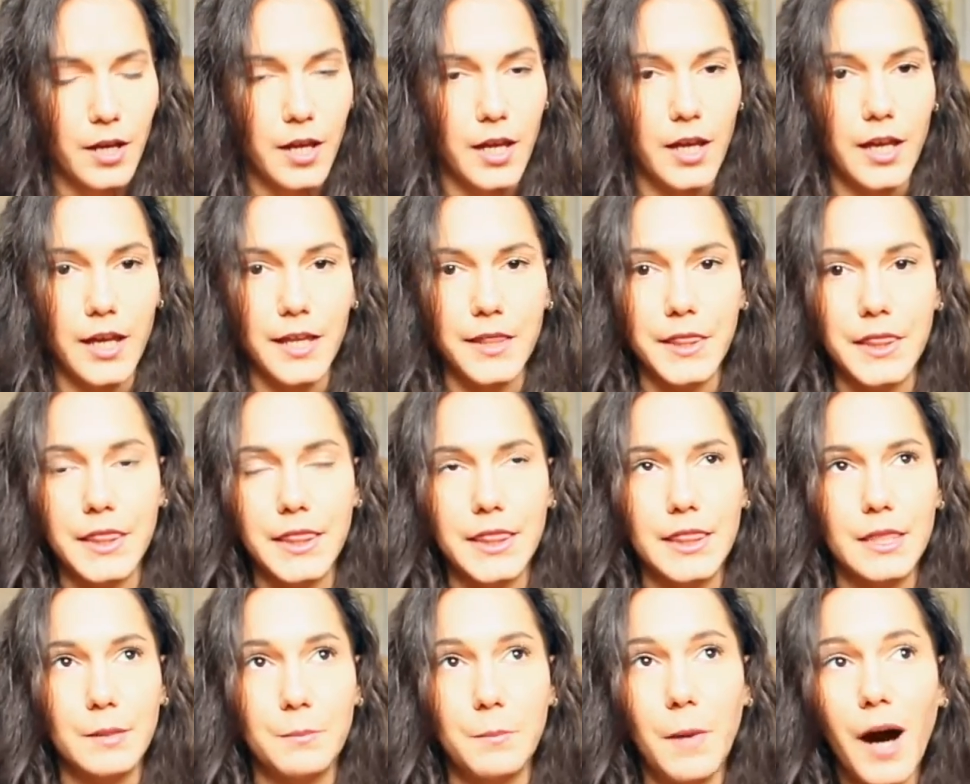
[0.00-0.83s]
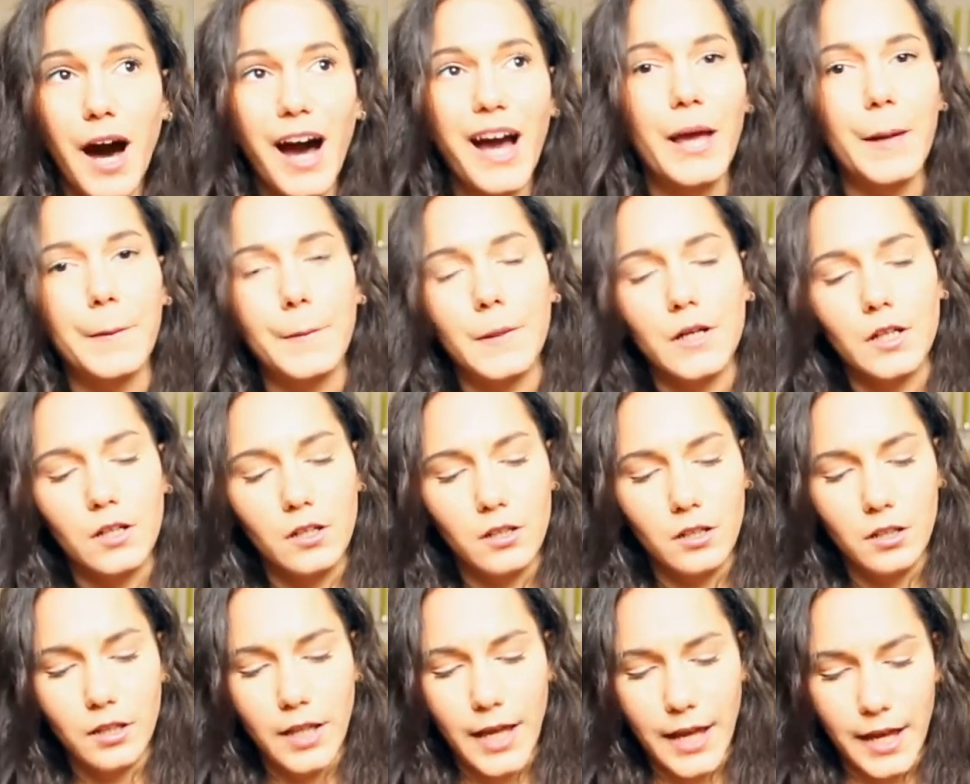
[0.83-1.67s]
in the
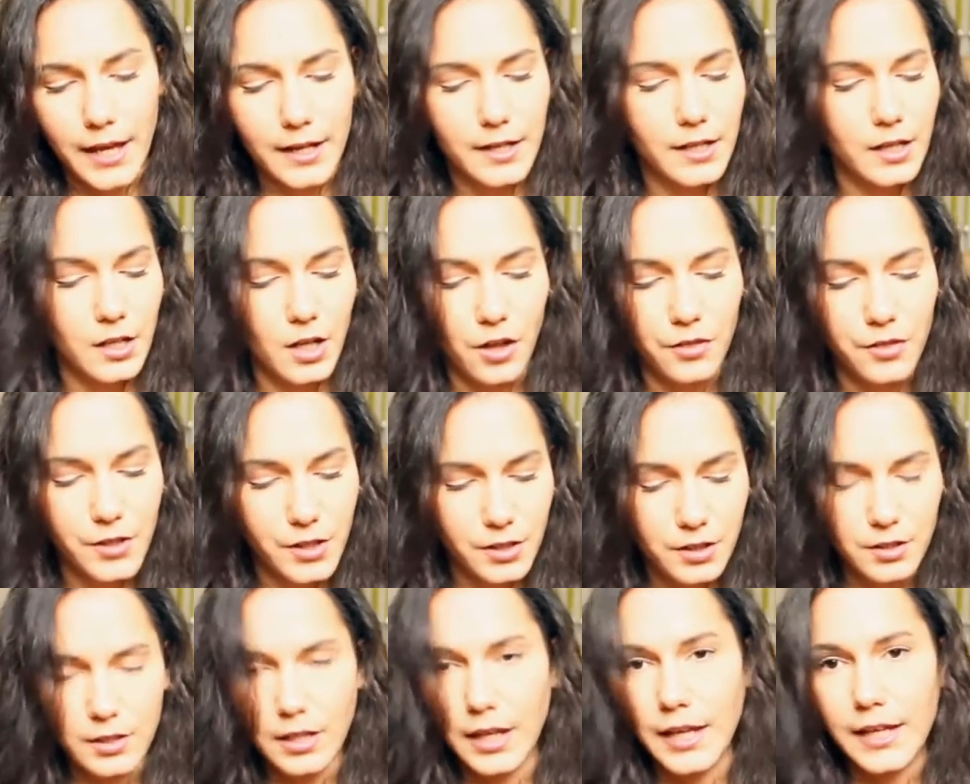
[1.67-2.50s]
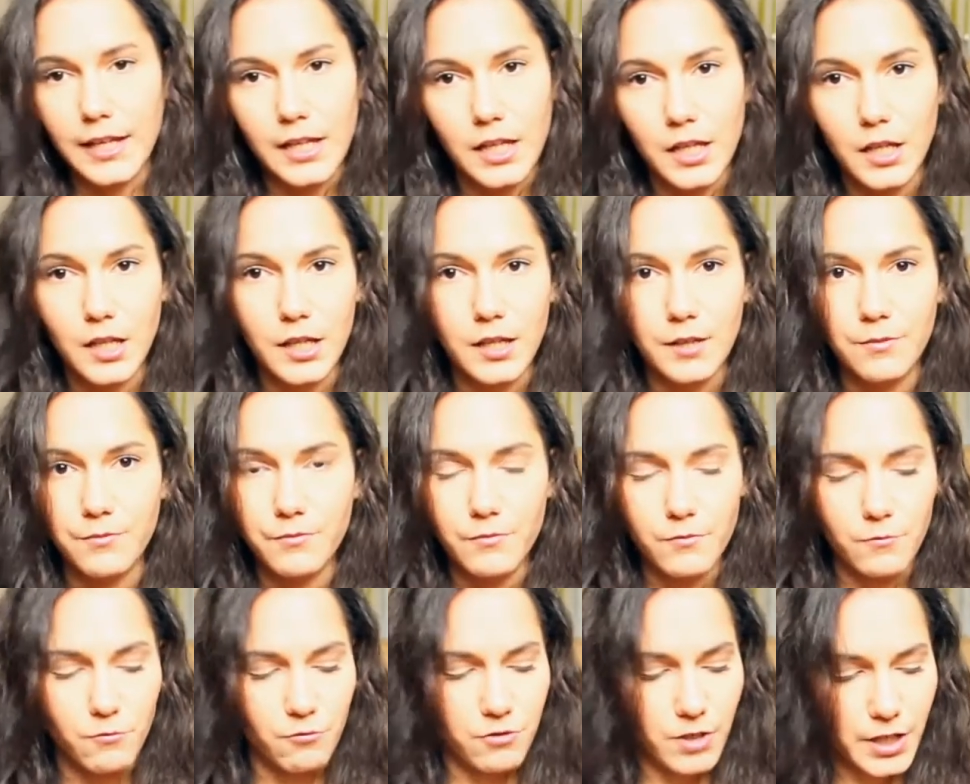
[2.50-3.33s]
Bible and in other like
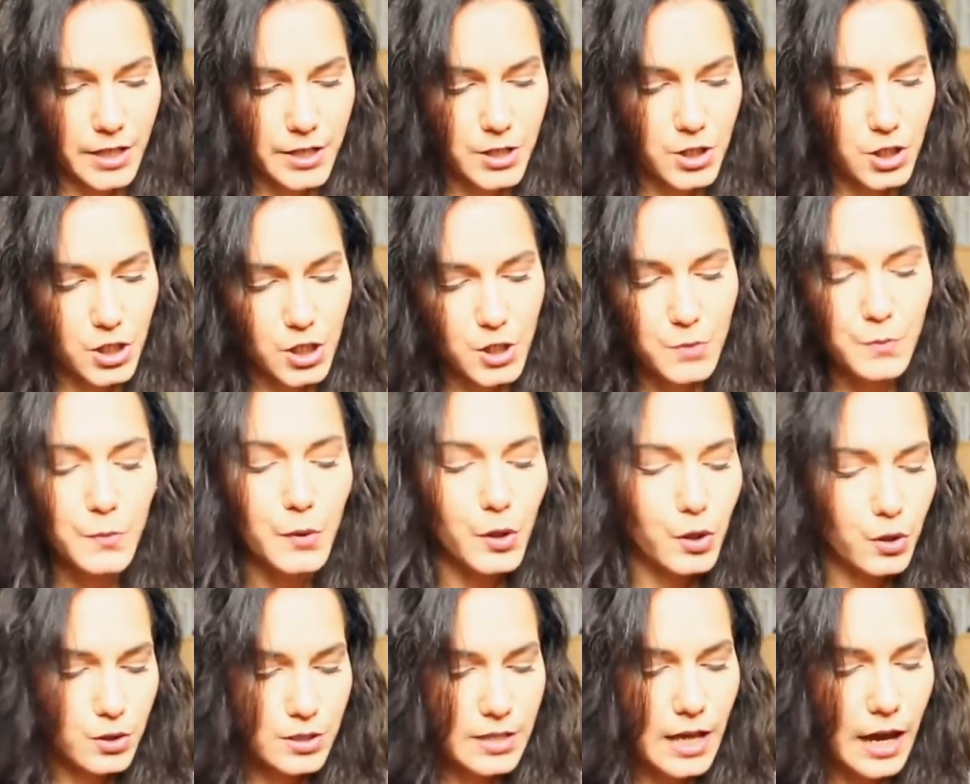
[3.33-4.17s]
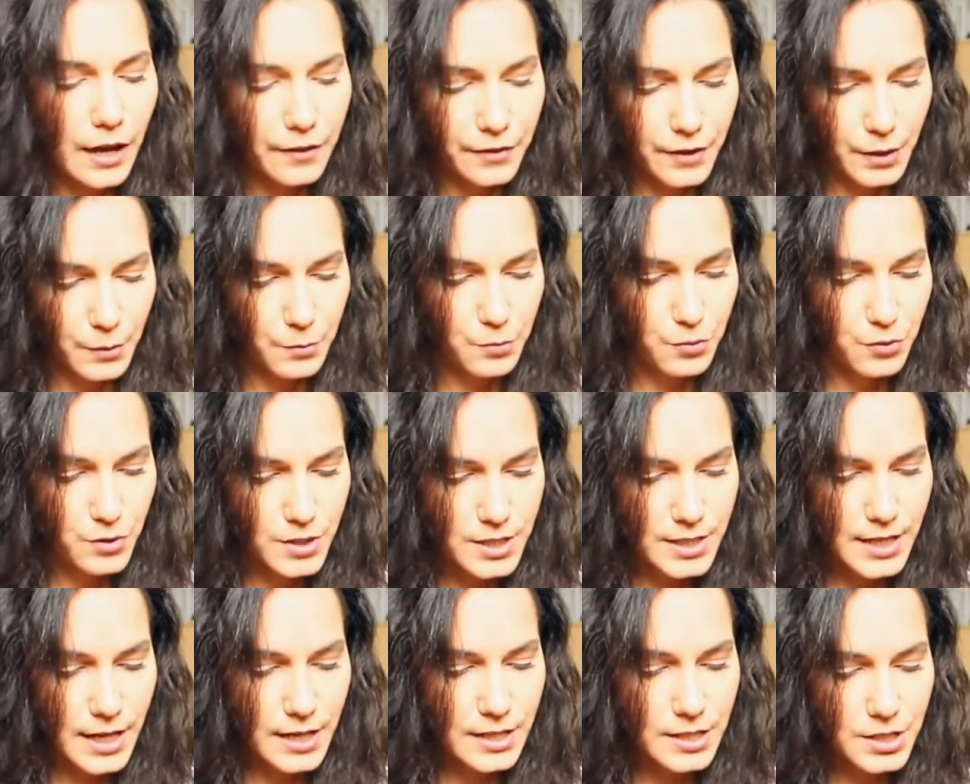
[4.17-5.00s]
religious books how they're
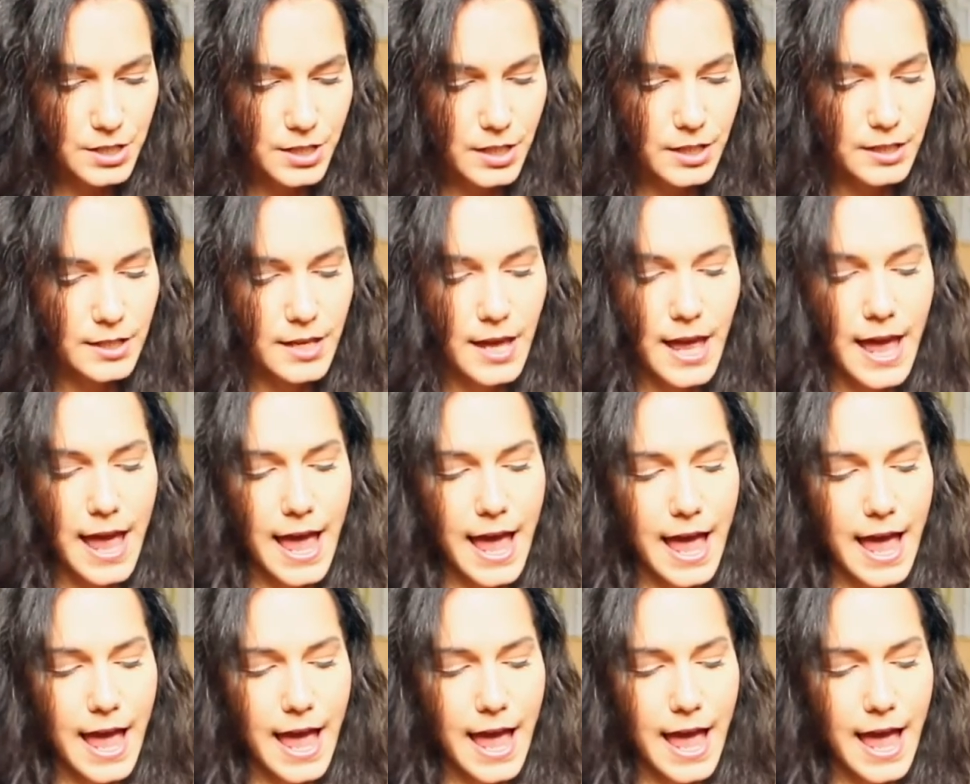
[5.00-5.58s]
presented.